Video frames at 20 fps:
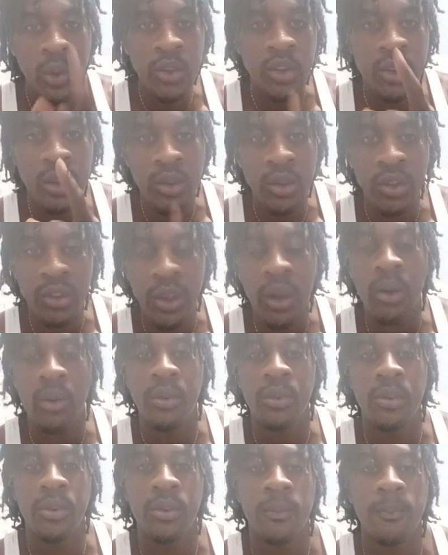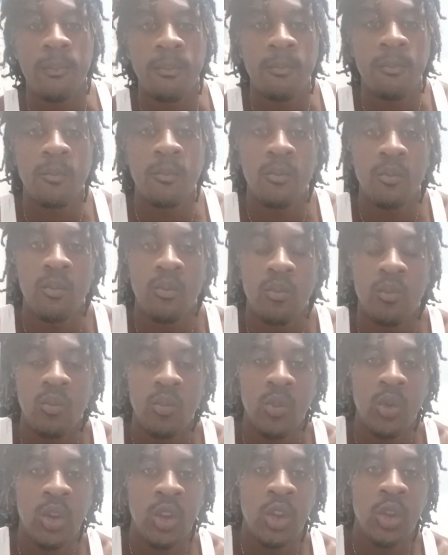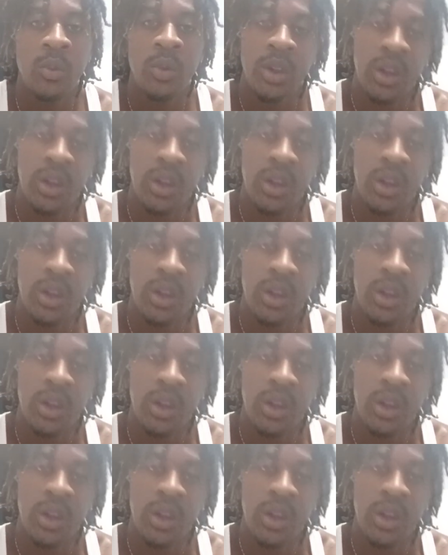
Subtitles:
with yourself. And you